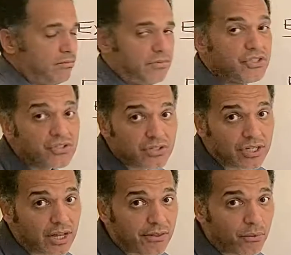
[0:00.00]
This is
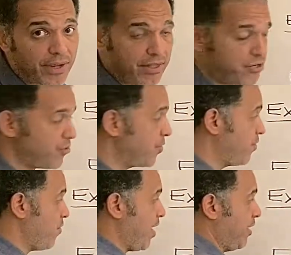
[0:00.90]
another way that you
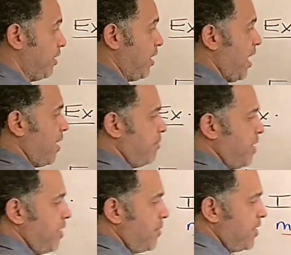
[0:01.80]
can write it. And
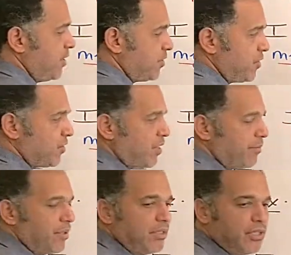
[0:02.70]
maybe this is
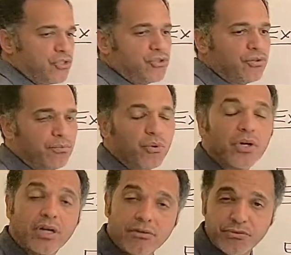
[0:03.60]
something that you're more
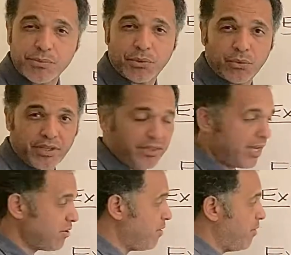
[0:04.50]
comfortable with
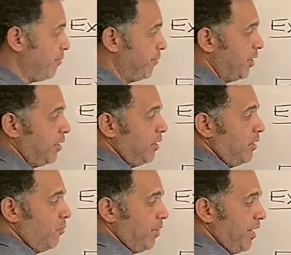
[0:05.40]
at home.
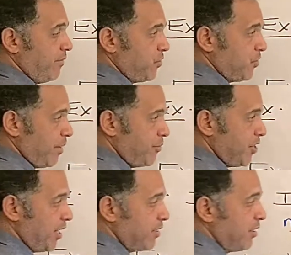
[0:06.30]
We have a
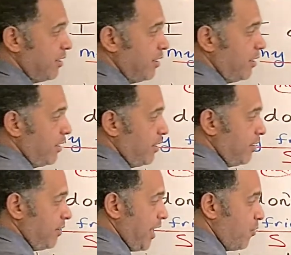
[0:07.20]
subject.
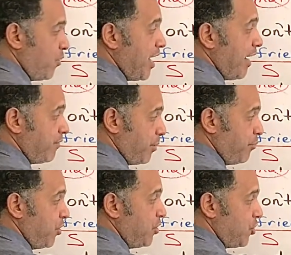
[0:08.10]
Then we have to
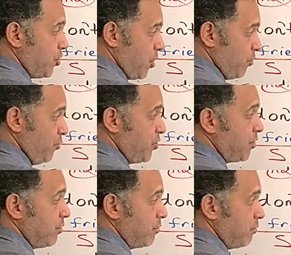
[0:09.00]
put
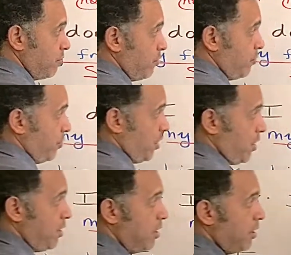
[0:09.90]
don't, okay?